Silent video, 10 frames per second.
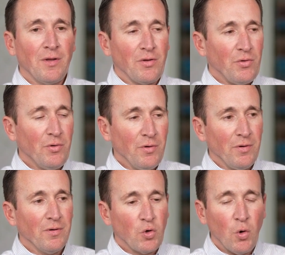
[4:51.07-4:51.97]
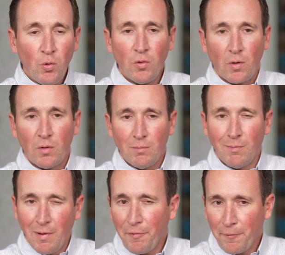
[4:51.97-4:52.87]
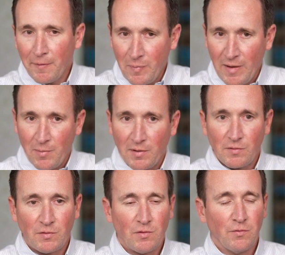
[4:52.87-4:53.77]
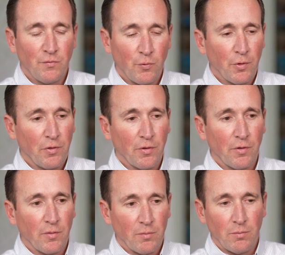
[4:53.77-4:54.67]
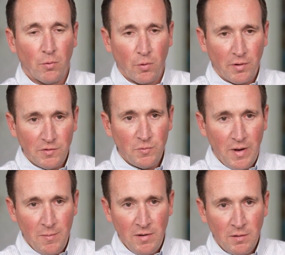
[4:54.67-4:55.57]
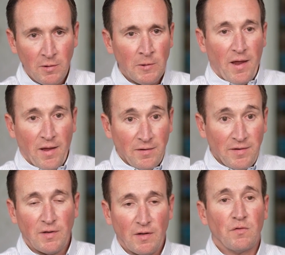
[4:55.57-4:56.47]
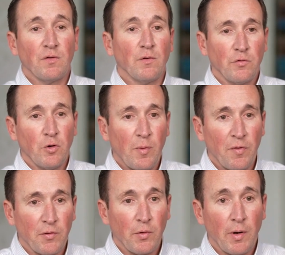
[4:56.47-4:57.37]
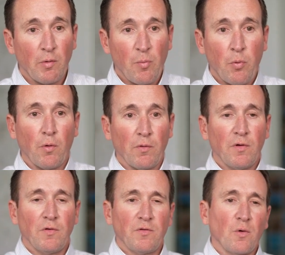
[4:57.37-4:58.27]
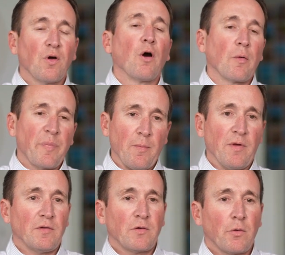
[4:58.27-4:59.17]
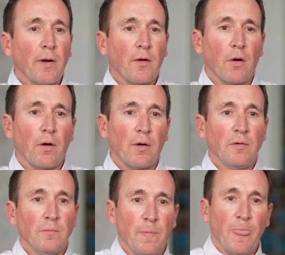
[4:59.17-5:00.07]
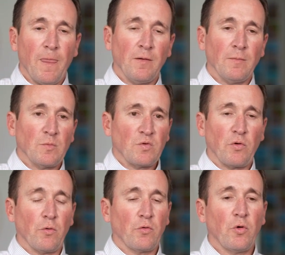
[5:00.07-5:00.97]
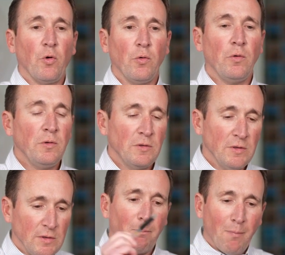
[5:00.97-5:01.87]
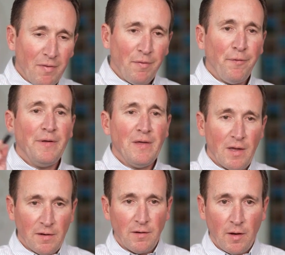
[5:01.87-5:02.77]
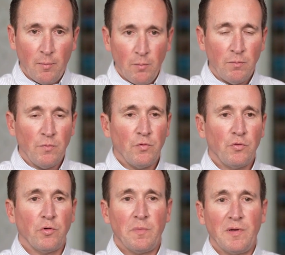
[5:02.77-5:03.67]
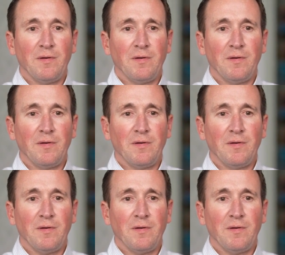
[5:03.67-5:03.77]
your total monthly payments for your mortgage payment and debts that'll show up on the credit report. So car payment, credit card, So your total monthly income should be